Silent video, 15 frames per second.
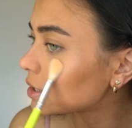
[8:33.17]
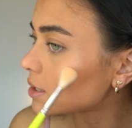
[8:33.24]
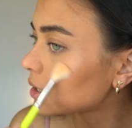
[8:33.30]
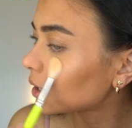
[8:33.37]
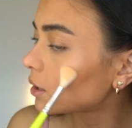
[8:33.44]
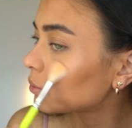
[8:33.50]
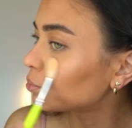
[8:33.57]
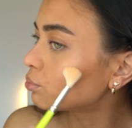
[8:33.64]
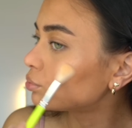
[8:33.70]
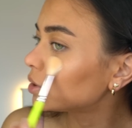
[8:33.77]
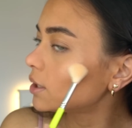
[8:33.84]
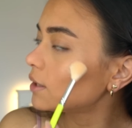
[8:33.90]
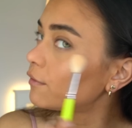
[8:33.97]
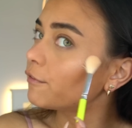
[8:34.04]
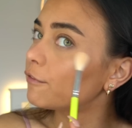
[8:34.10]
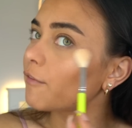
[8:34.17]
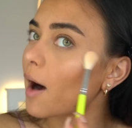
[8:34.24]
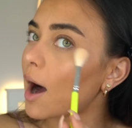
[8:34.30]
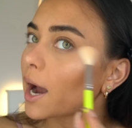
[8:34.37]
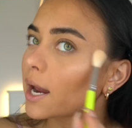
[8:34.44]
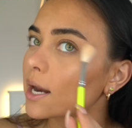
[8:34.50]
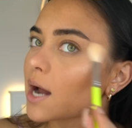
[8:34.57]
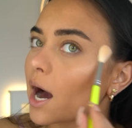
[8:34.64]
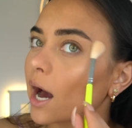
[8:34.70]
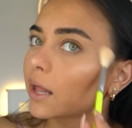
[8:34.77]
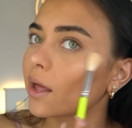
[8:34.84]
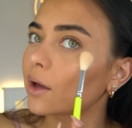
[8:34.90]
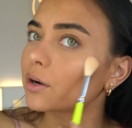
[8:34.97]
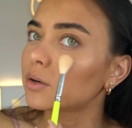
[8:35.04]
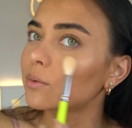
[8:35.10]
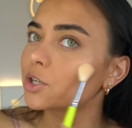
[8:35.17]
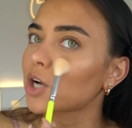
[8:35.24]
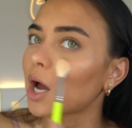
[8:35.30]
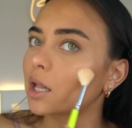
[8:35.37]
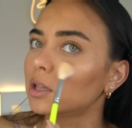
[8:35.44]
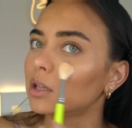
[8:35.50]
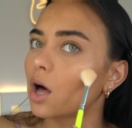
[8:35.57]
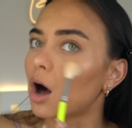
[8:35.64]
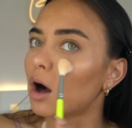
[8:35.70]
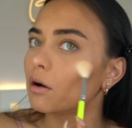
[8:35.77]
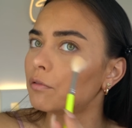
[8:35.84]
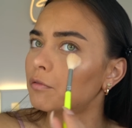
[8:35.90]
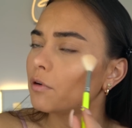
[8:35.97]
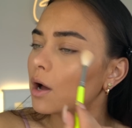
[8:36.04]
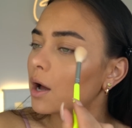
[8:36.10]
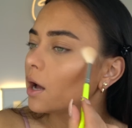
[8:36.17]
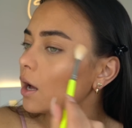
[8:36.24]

It's like a really fine highlighter, which I love.